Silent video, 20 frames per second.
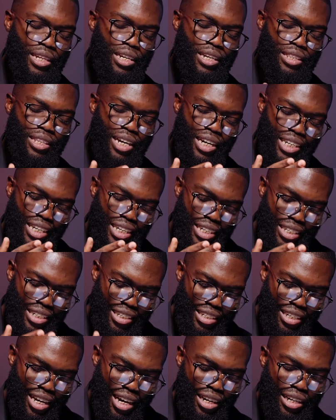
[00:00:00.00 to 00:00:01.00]
that he
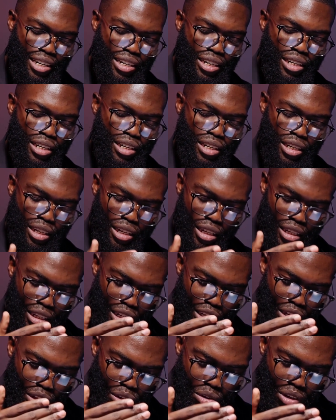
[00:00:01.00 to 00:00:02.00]
said,
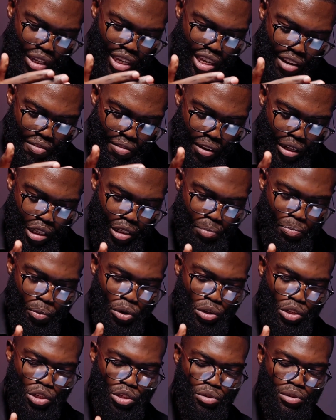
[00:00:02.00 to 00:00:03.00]
you know, gave a
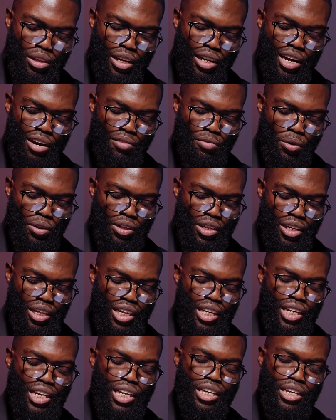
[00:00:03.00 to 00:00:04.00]
response to the devil,
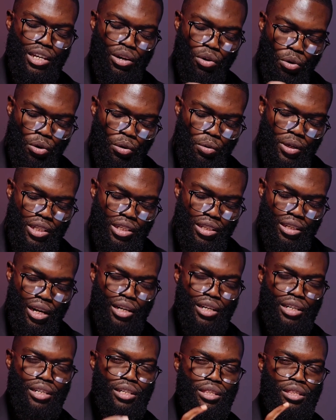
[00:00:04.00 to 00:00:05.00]
he always
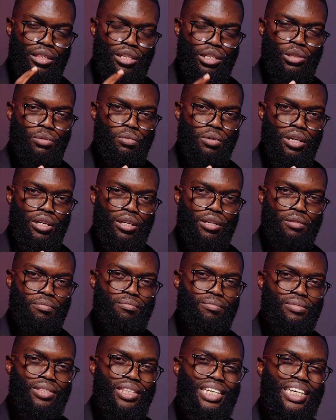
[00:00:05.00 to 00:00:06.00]
started it this way
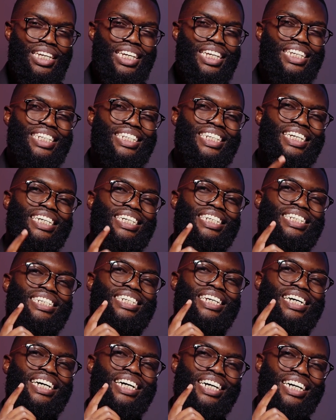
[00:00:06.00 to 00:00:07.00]
It
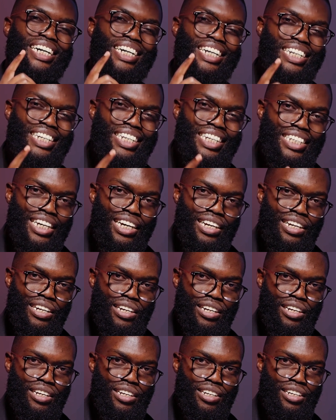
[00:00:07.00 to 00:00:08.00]
is
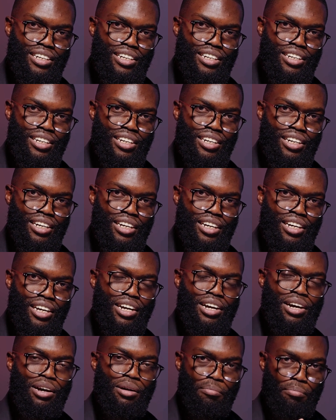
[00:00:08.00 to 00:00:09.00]
written,
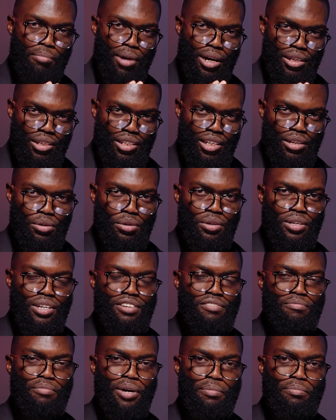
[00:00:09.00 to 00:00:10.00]
Man shall not
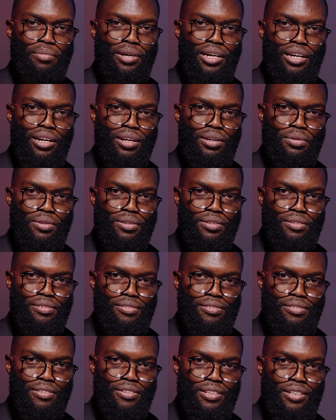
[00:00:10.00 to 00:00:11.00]
live by bread alone.
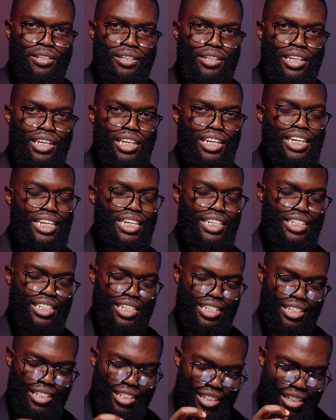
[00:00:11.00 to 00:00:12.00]
It
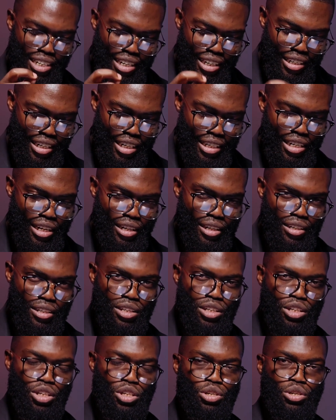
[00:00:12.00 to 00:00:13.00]
is written,
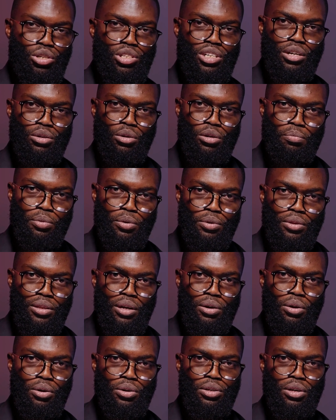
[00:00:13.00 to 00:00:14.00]
You shall not put the
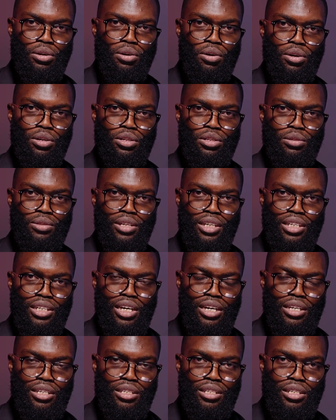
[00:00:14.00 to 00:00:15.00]
Lord your God to the
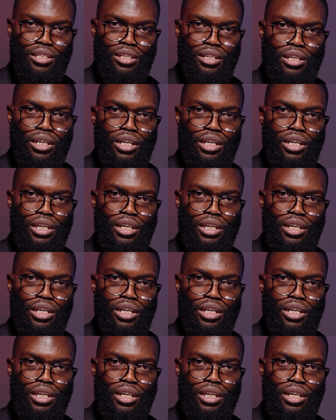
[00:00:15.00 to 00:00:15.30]
test.